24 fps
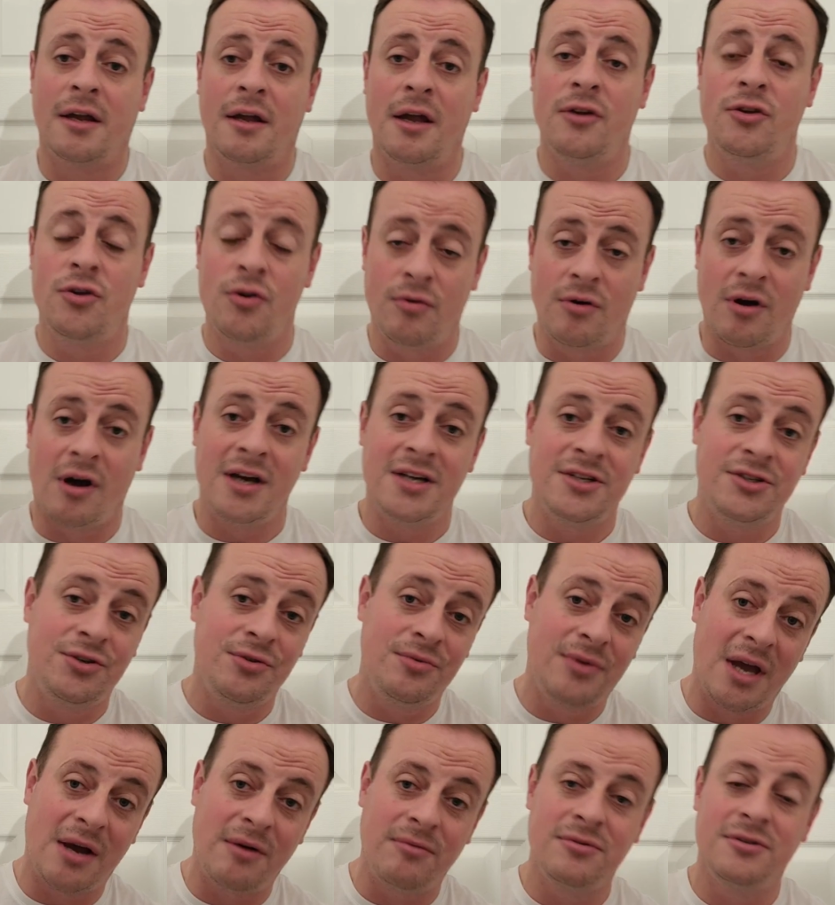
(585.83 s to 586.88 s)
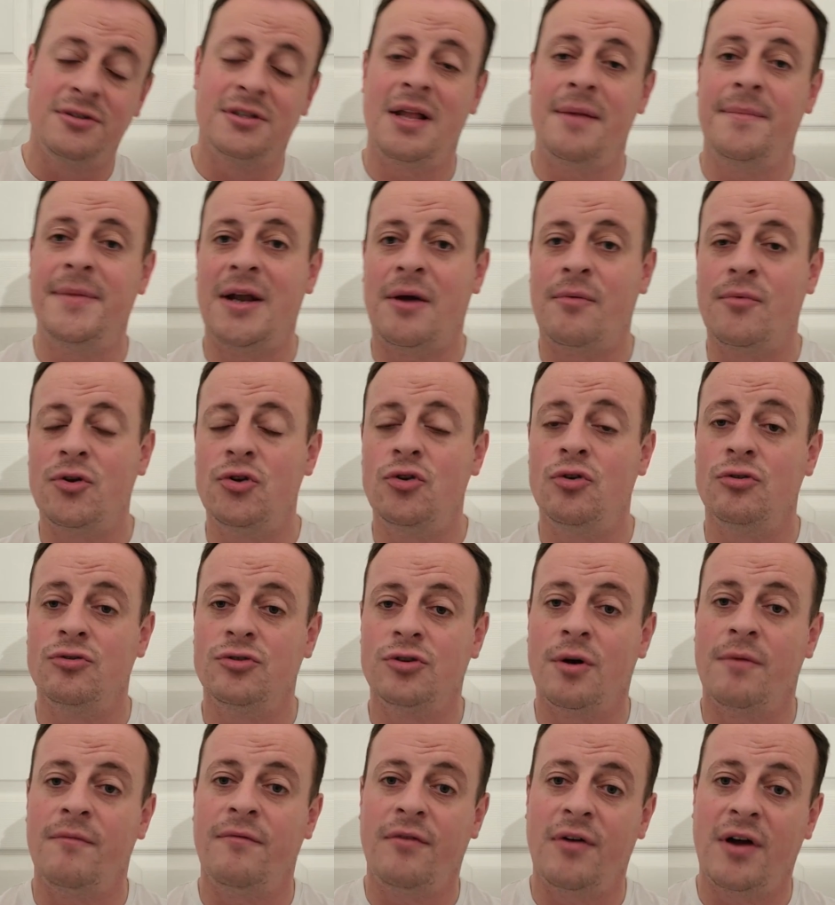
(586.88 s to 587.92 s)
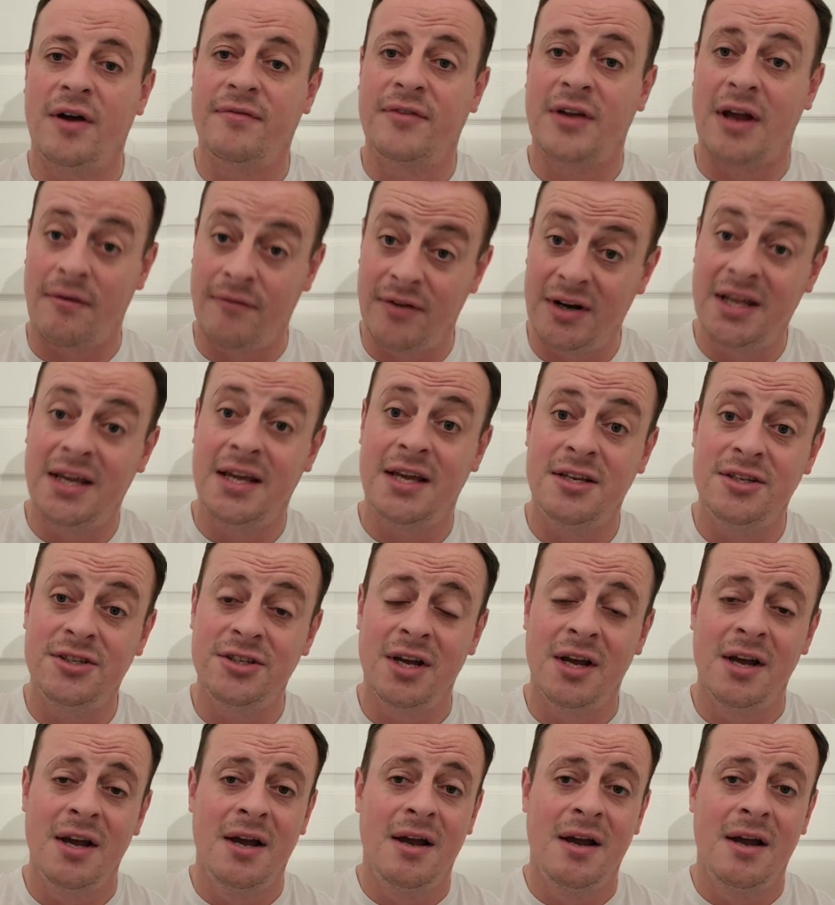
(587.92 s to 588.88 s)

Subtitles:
you girls, let me know what your top 5 currently is.